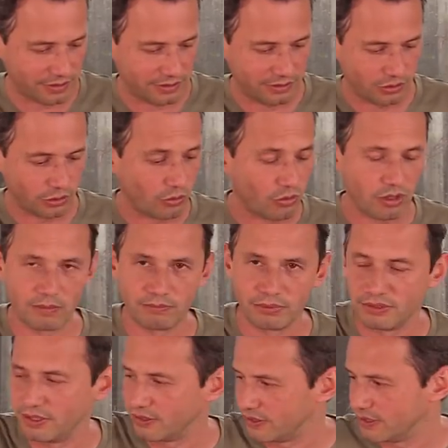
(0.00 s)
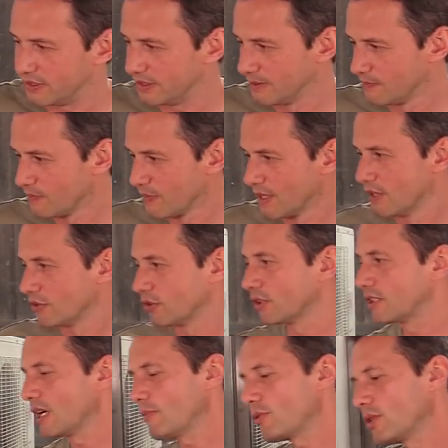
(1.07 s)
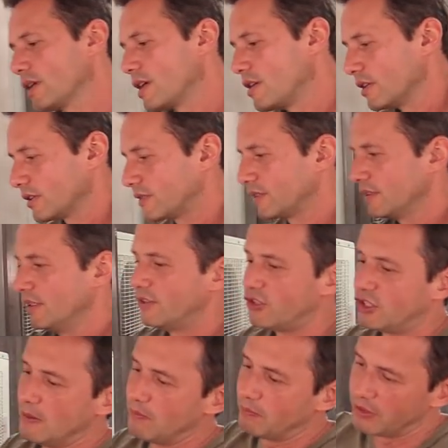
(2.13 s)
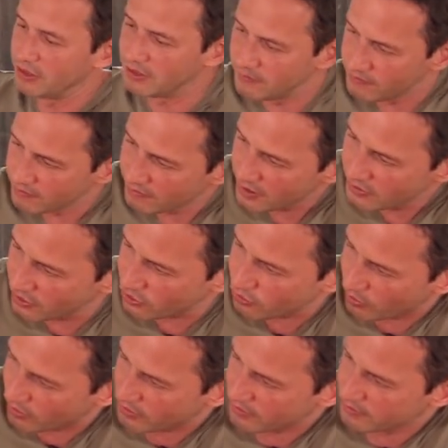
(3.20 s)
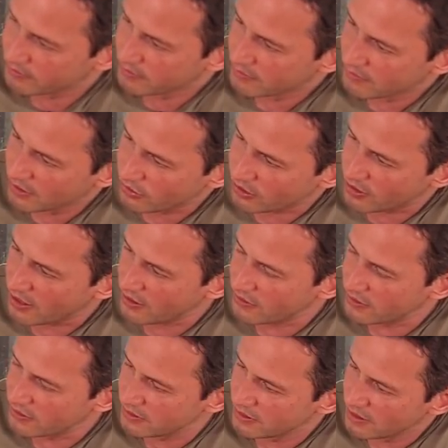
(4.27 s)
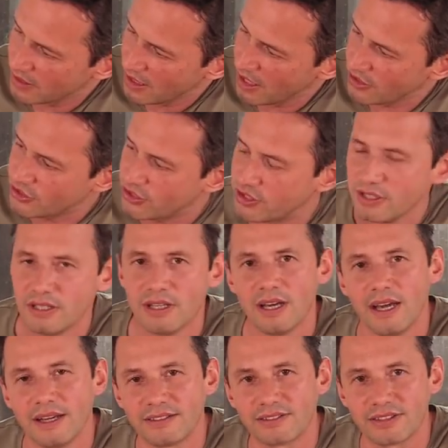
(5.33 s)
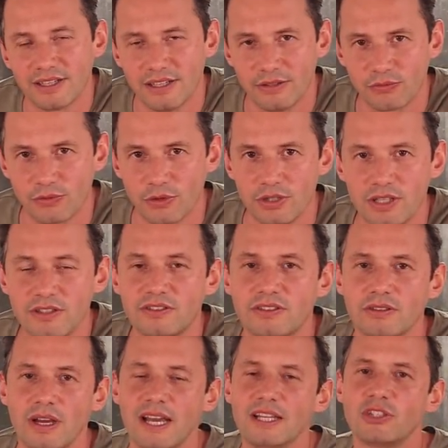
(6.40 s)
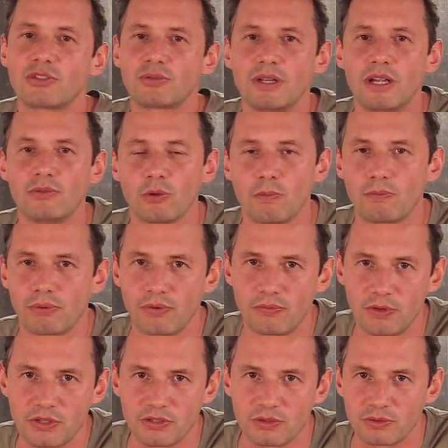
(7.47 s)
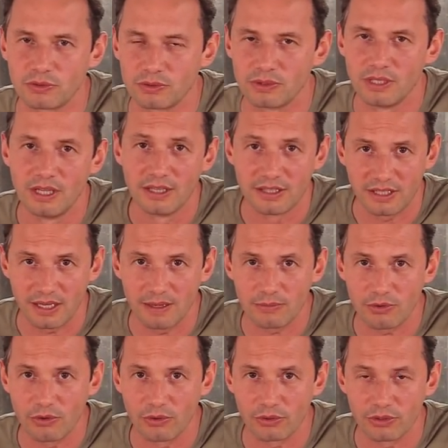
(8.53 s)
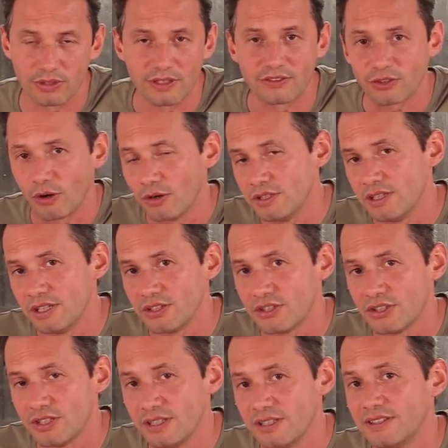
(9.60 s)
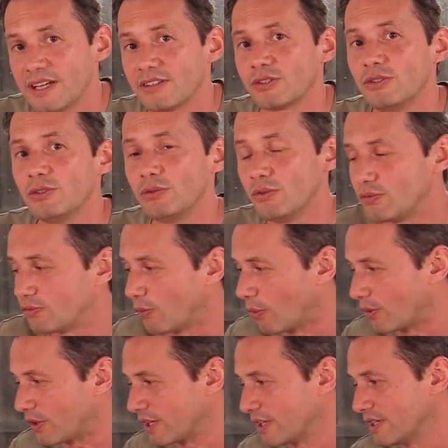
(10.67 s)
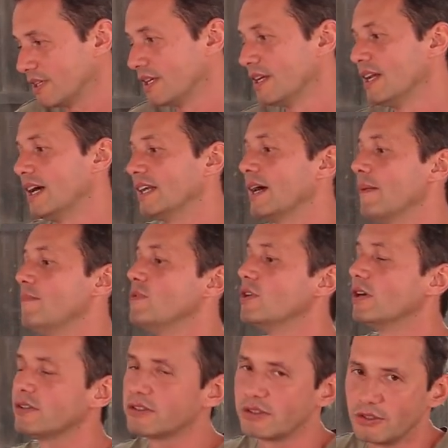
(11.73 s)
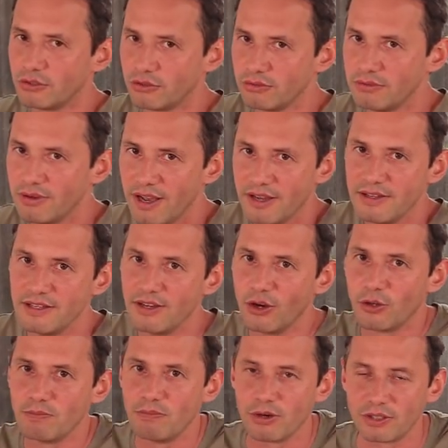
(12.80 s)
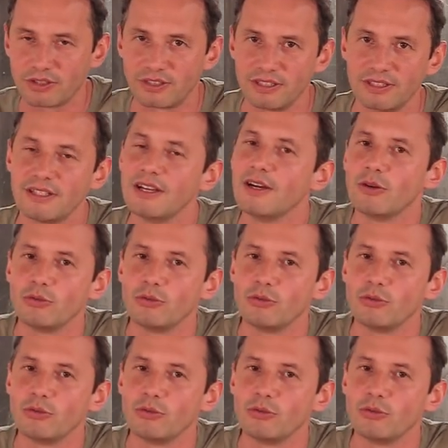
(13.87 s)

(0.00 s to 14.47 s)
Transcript: I don't know why I put this here. So the camera I got is simply this one. The Canon HD XA30, it's an entry-level professional camcorder. It's only HD, it doesn't do 4K, and I'm not gonna do any unboxing.